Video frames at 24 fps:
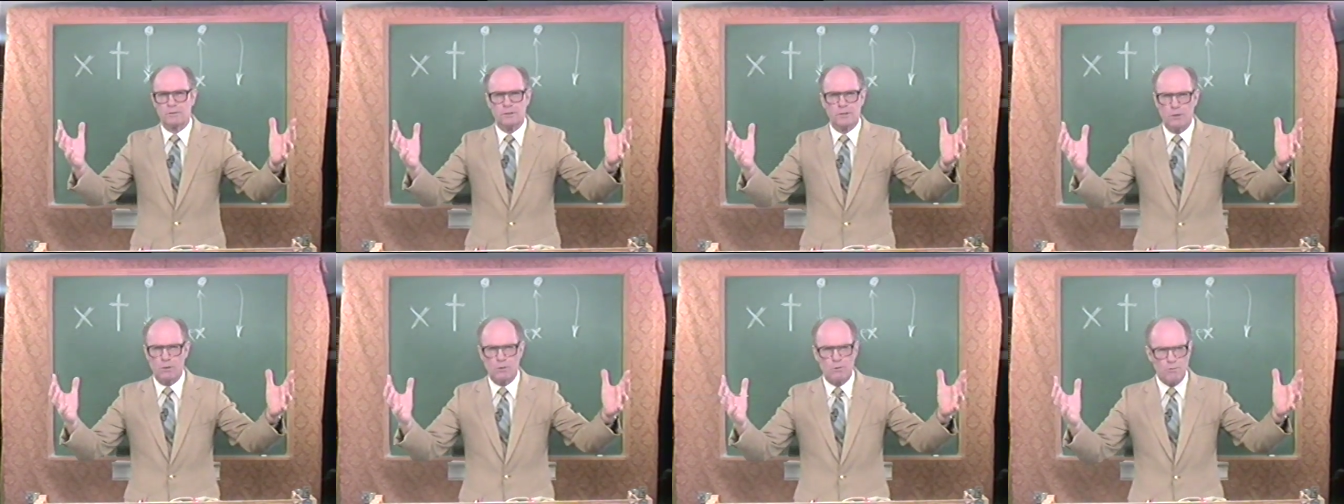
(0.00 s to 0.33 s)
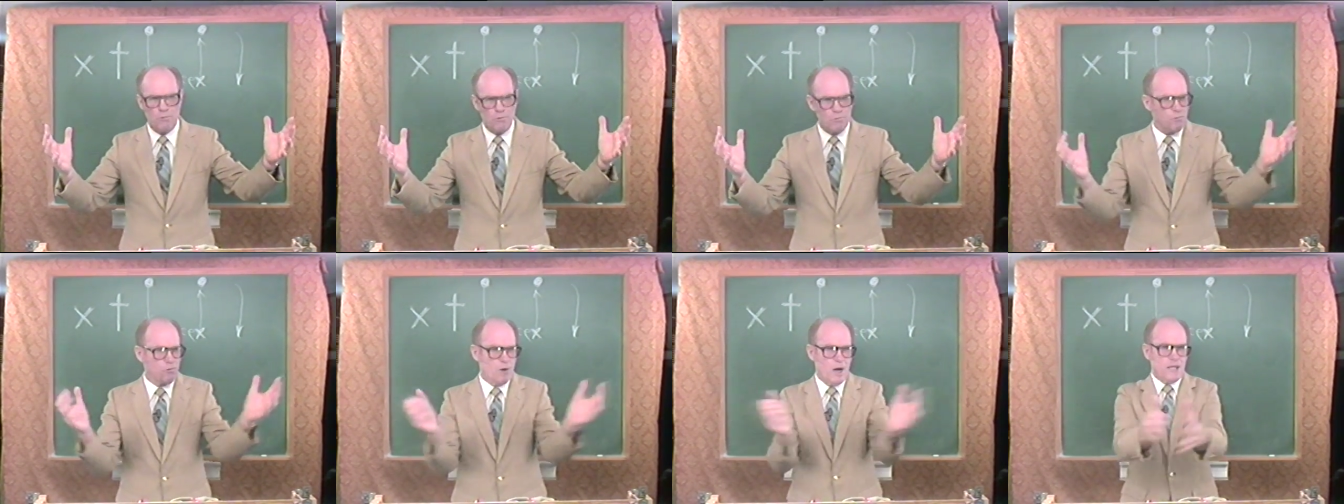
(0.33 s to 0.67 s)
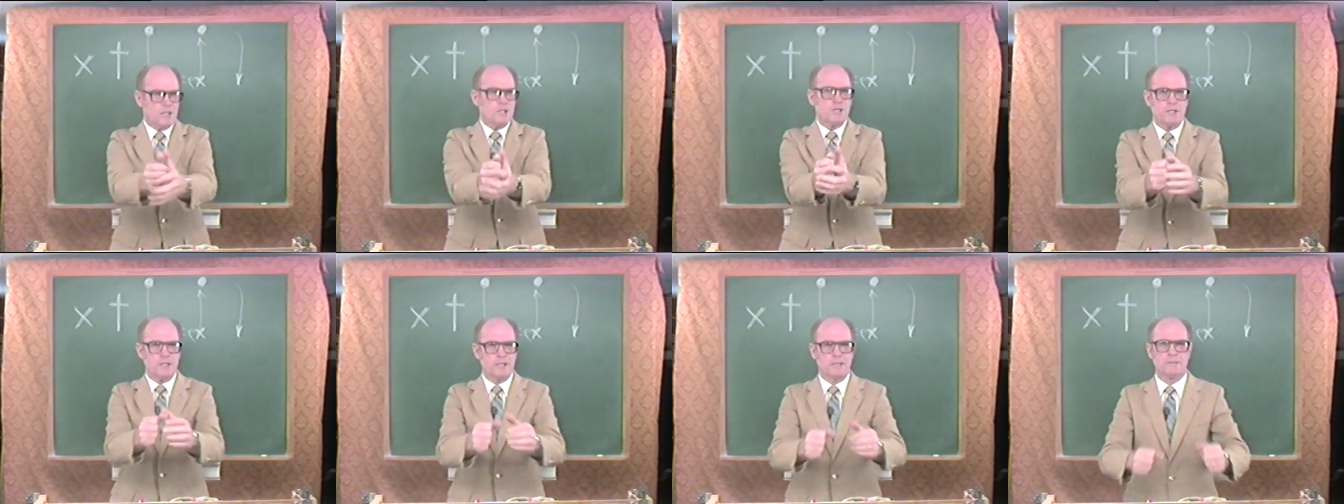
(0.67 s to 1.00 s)
go
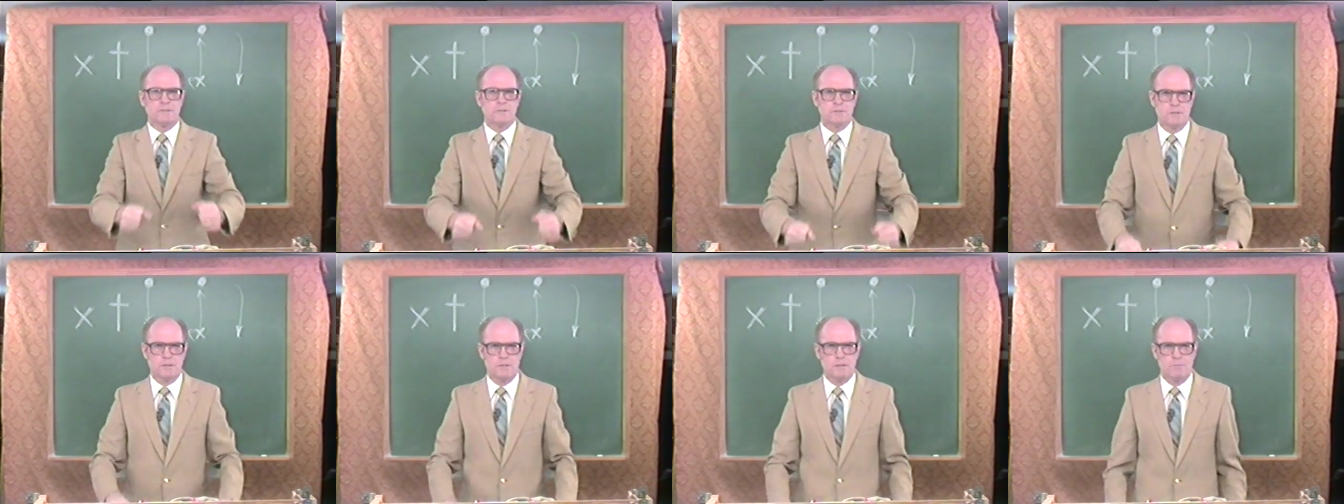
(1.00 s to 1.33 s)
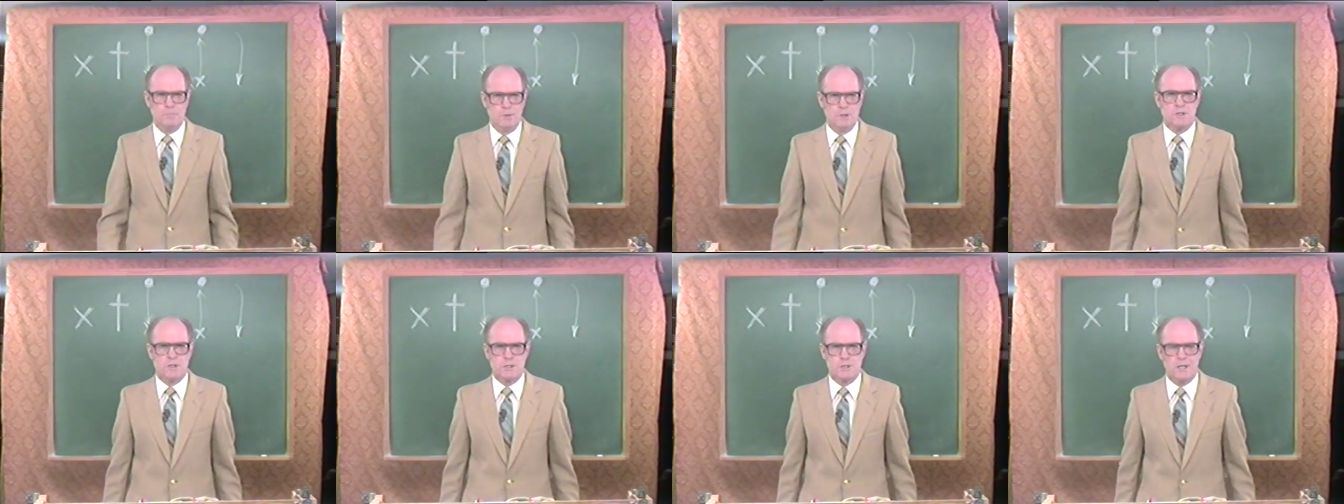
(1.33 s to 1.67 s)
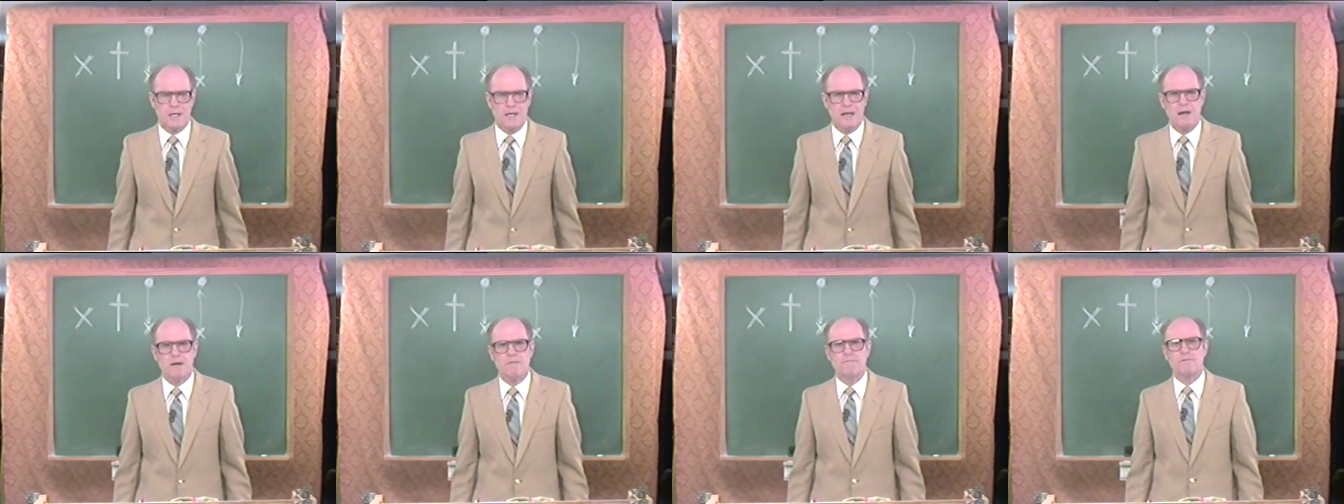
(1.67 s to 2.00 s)
rushing to the
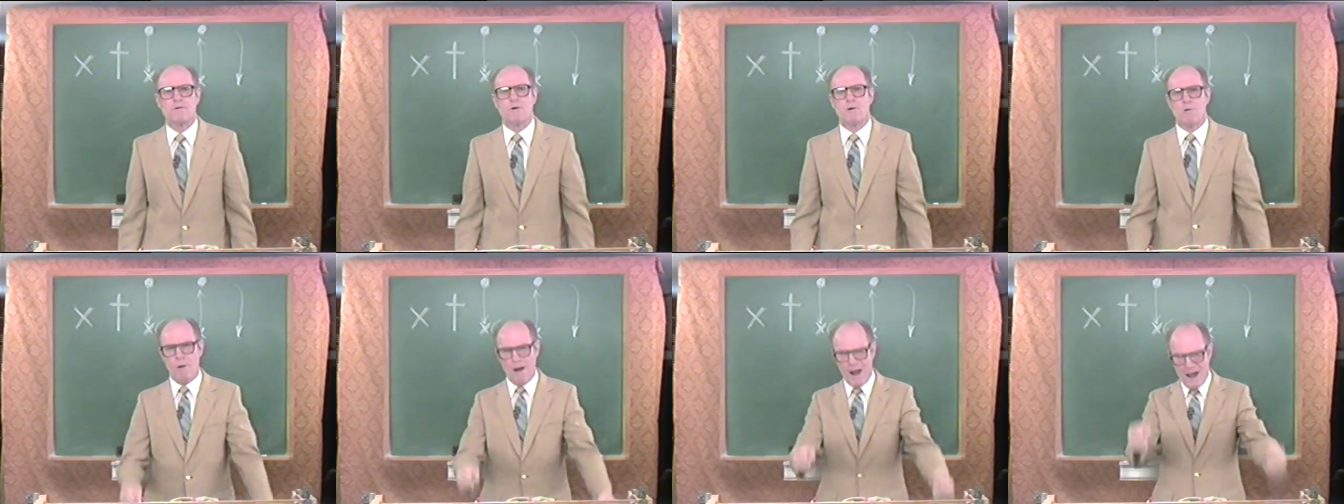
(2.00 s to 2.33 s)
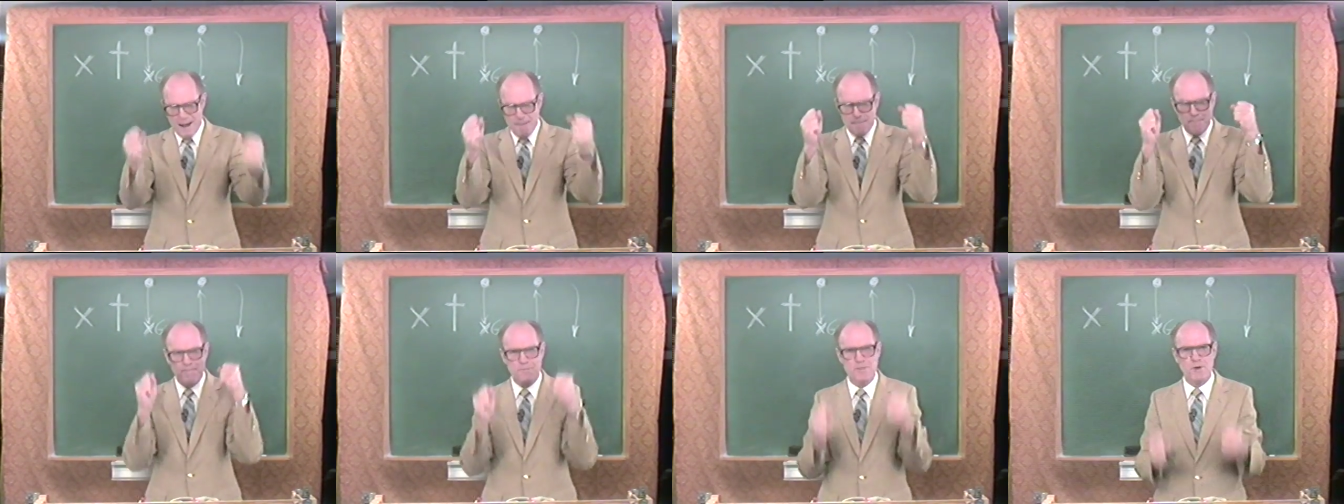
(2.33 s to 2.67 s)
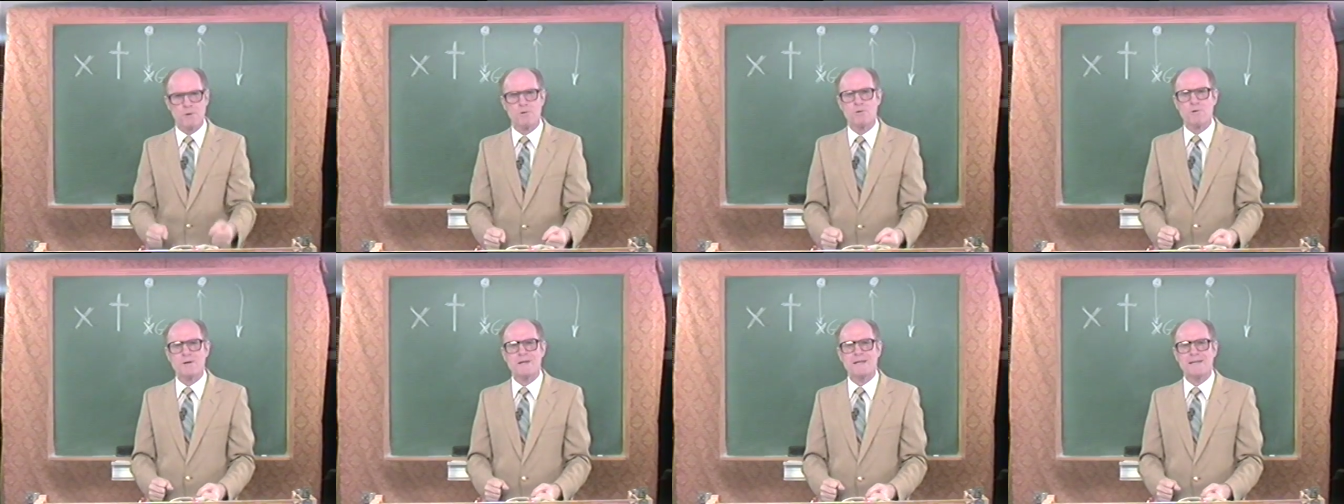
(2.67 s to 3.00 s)
bookshelf, grab the
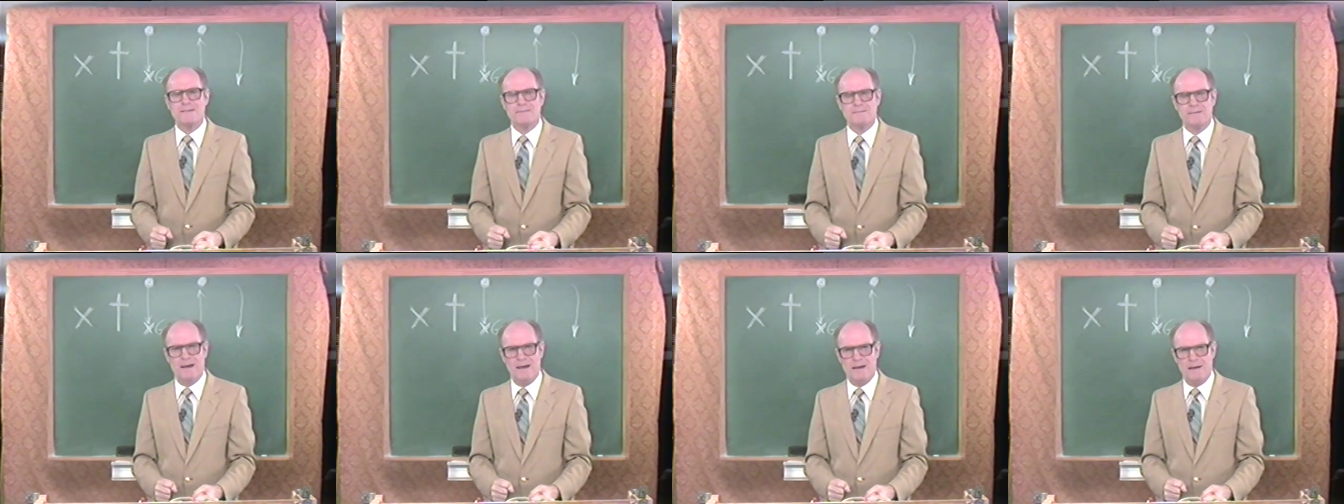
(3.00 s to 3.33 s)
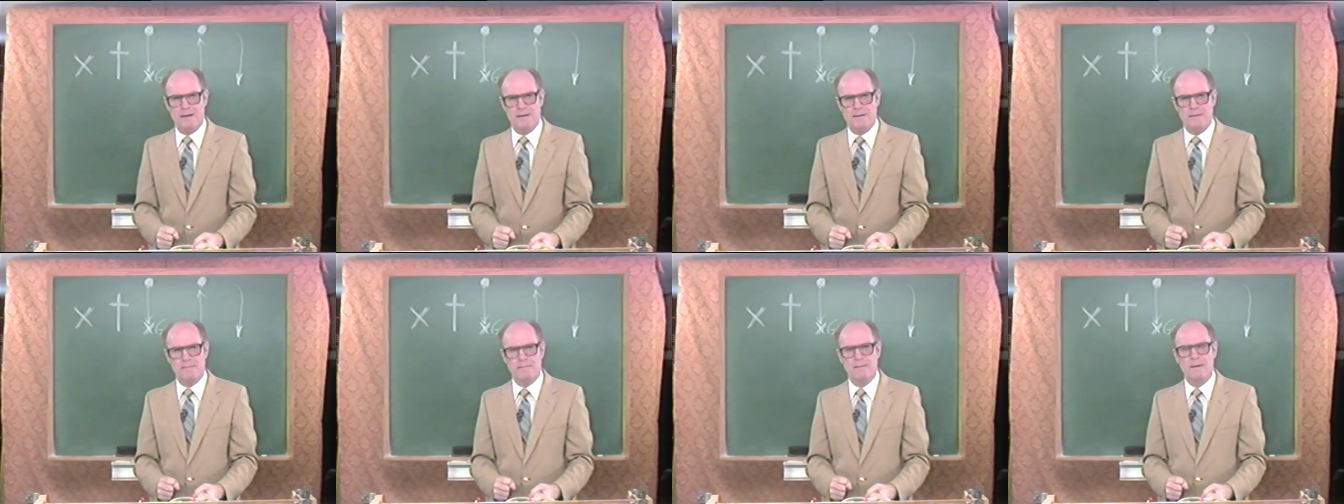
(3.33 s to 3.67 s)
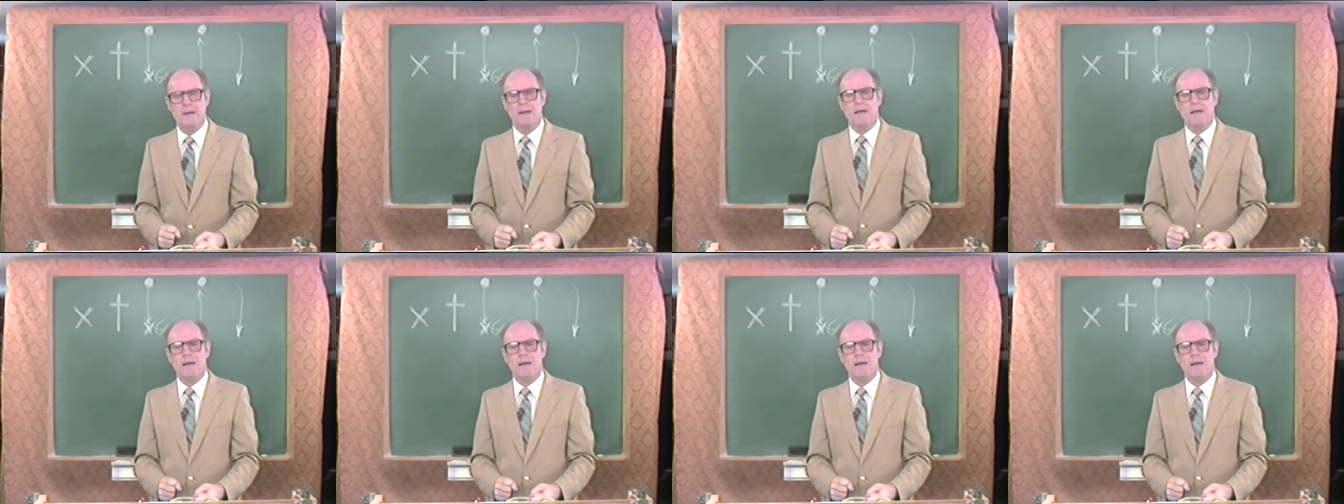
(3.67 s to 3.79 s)
Greek down,